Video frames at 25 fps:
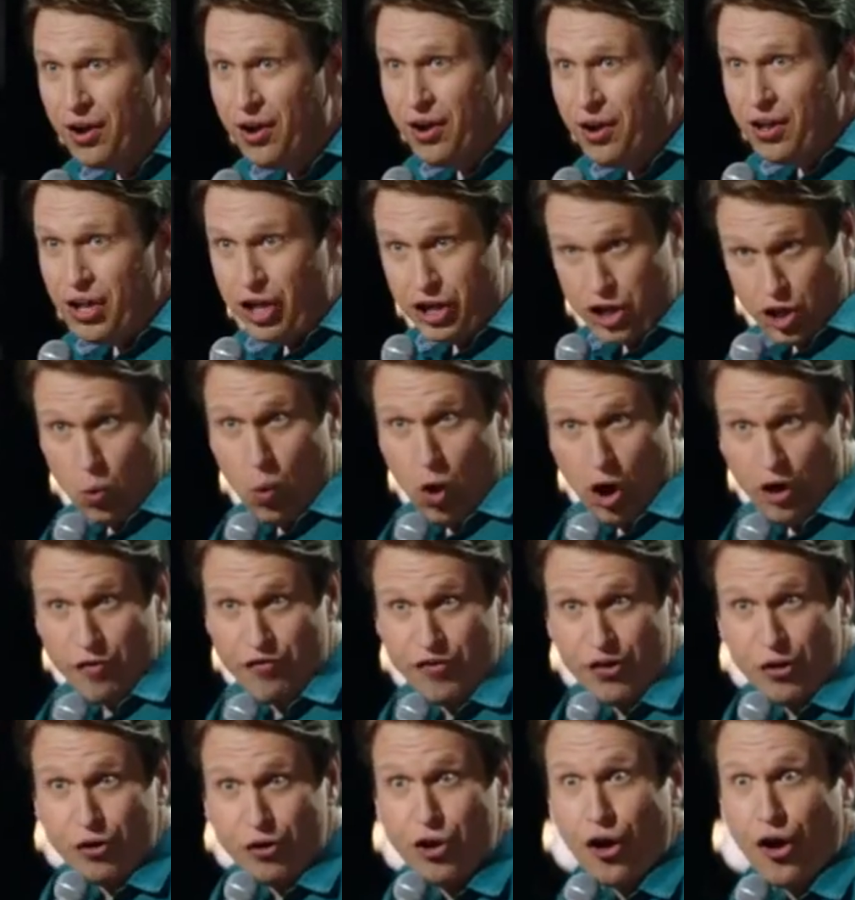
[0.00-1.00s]
Like, you want to
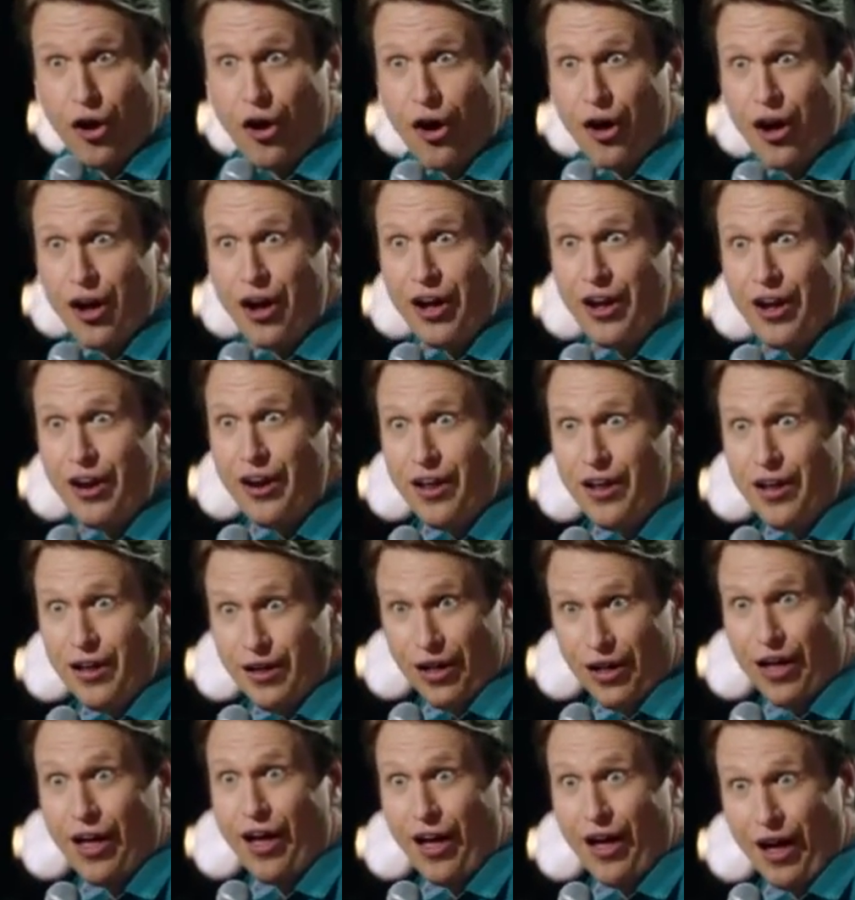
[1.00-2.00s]
feel good?
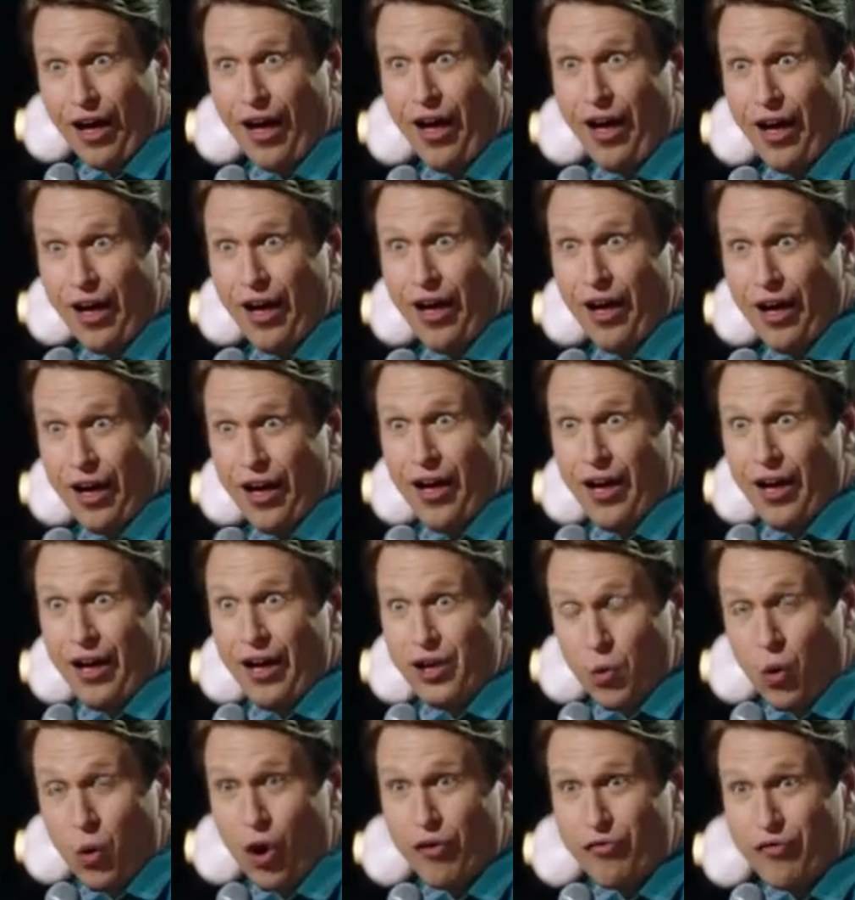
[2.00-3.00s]
Yeah?
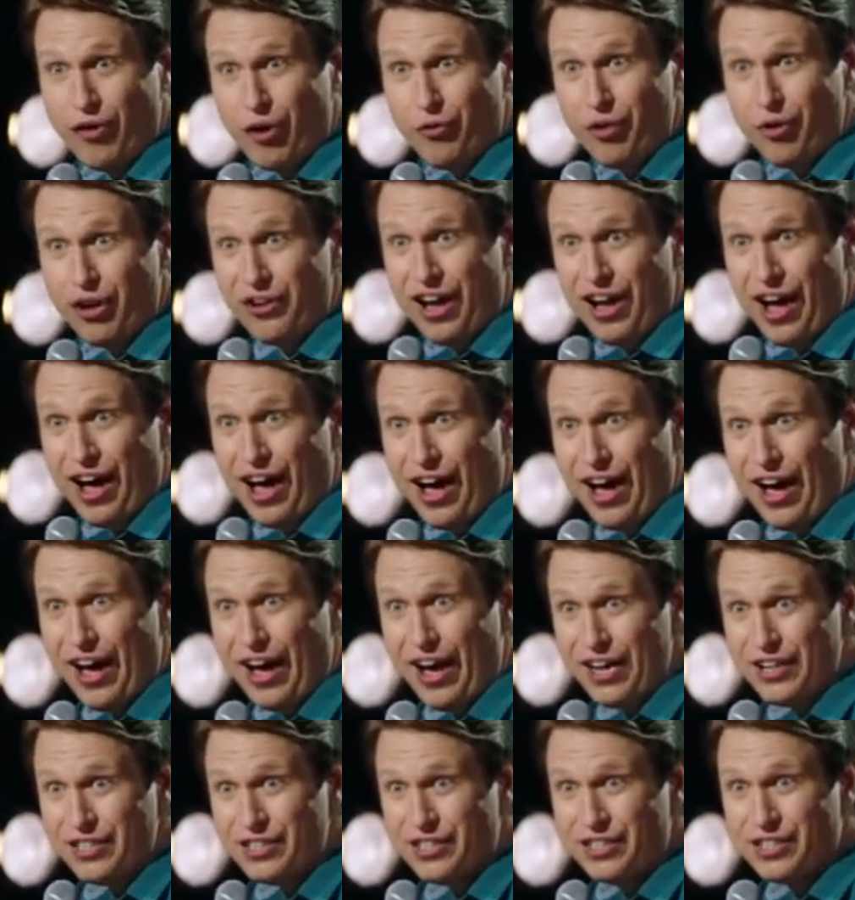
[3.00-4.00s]
You want to feel real
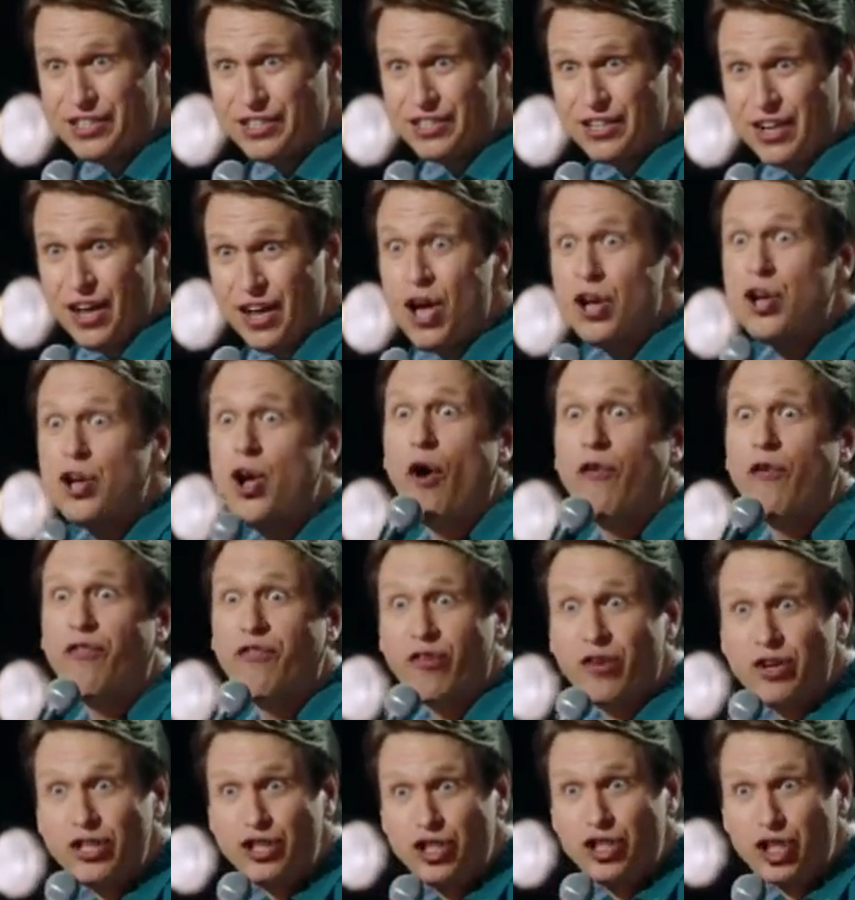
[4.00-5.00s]
nice? Go for
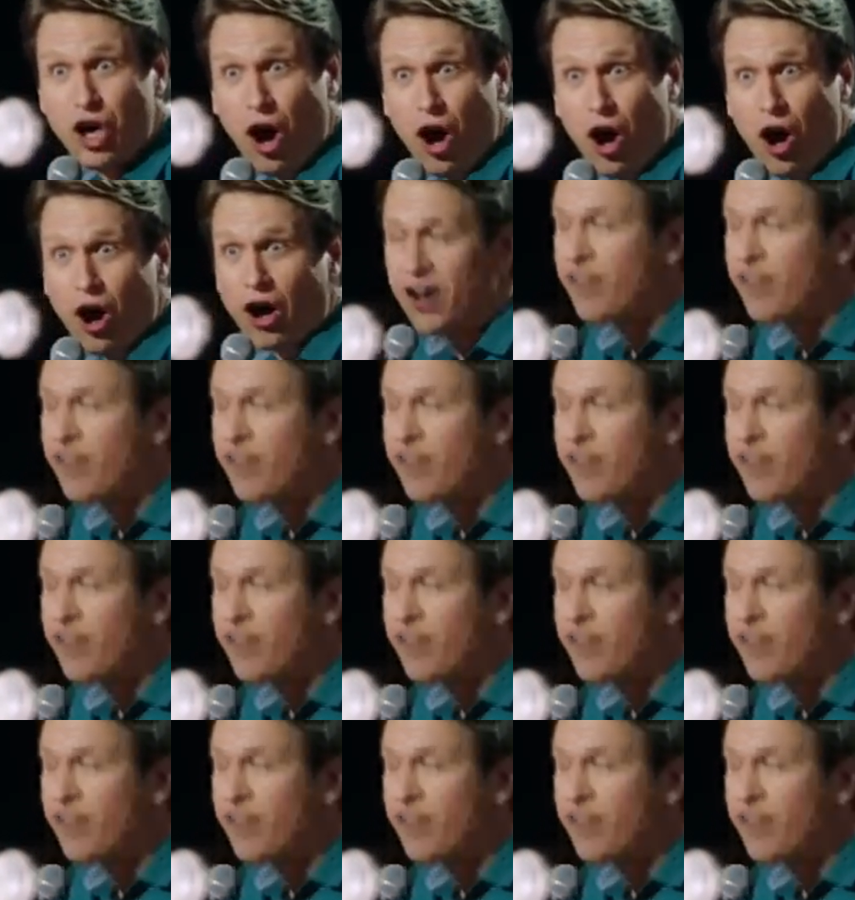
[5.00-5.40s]
a jog.